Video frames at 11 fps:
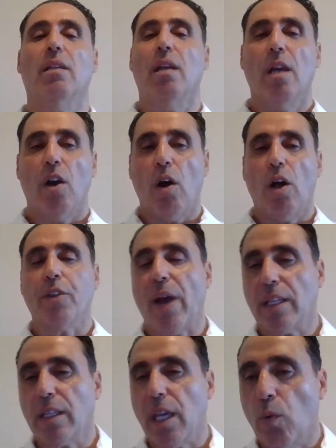and all the
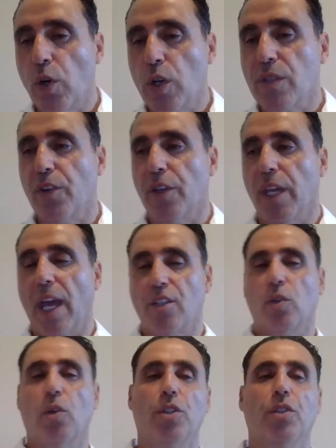right keywords for the
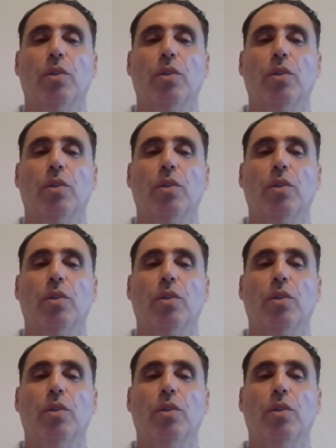escort